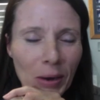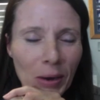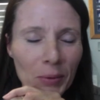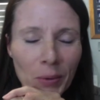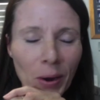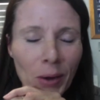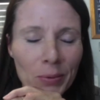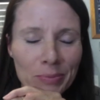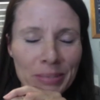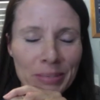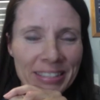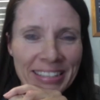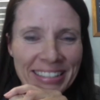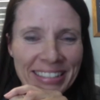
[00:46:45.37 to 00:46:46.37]
I was
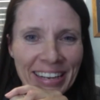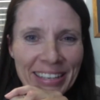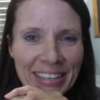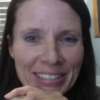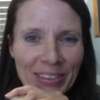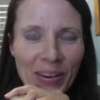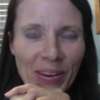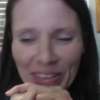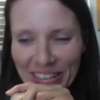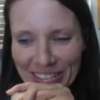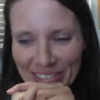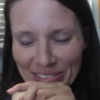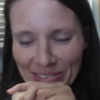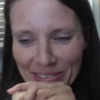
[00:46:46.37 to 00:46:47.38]
missing singing, so I wanted
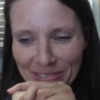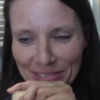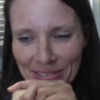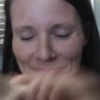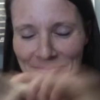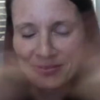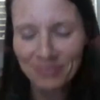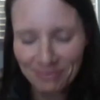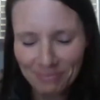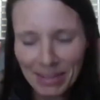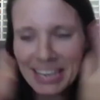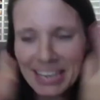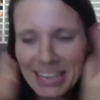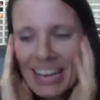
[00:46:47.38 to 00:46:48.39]
to do it for
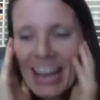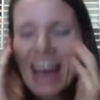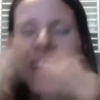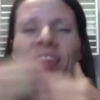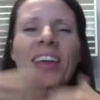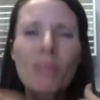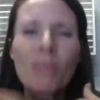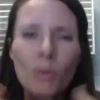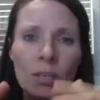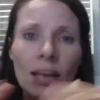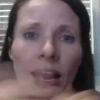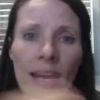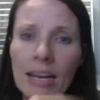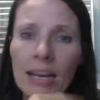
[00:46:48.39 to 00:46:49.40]
me, and then thought,
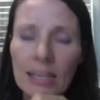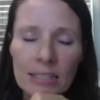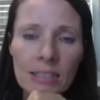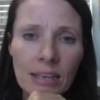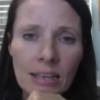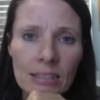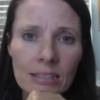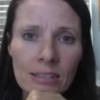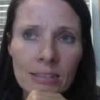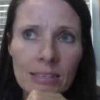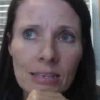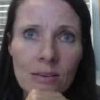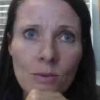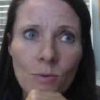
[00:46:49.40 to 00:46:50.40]
hey, let's
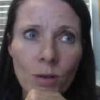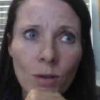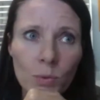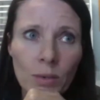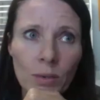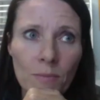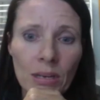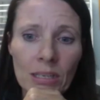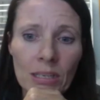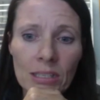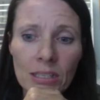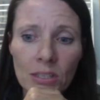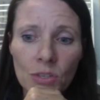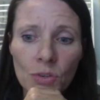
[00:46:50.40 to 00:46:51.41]
see who else we can
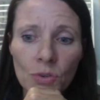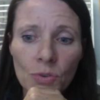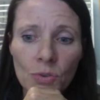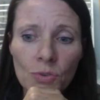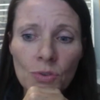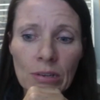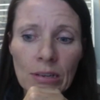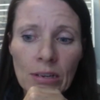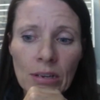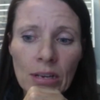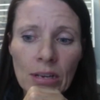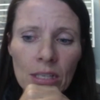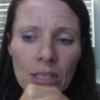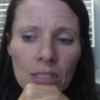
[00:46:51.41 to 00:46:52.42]
minister to.
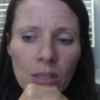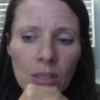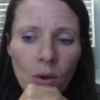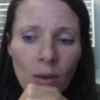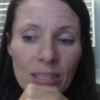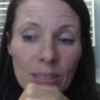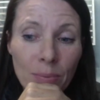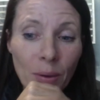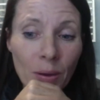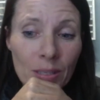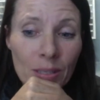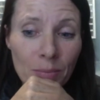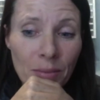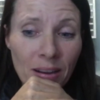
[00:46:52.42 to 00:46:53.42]
So I
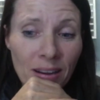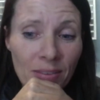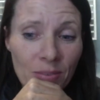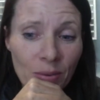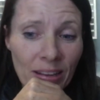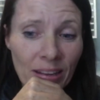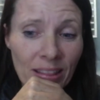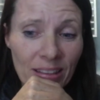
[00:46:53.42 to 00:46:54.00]
suppose I'm covering